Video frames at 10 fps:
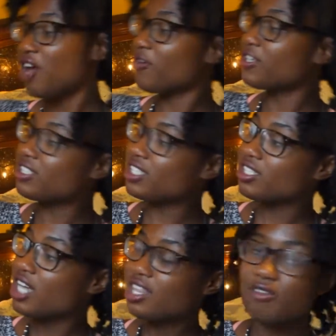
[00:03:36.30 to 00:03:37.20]
for instance,
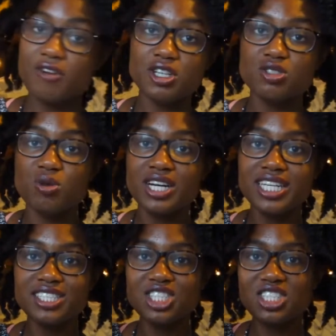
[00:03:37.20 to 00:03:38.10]
the first one
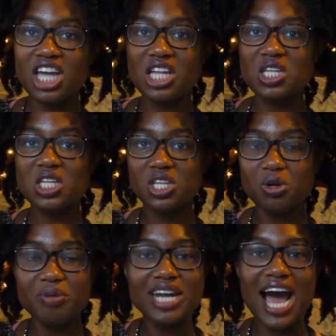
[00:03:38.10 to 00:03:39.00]
is just a
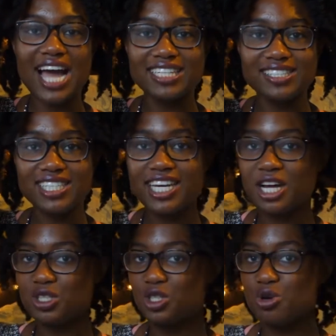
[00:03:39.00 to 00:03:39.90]
little bit icy, and
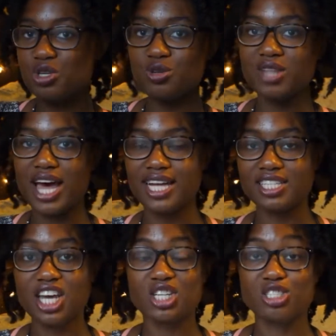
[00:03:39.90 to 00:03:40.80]
I'll show you
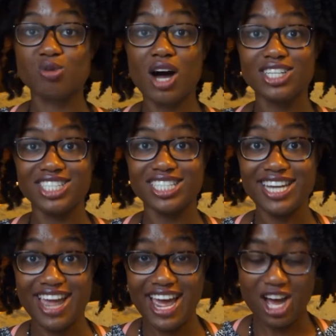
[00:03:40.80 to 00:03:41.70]
that swatch
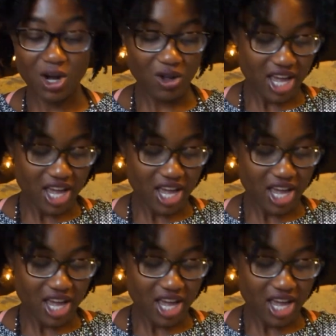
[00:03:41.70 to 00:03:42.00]
now.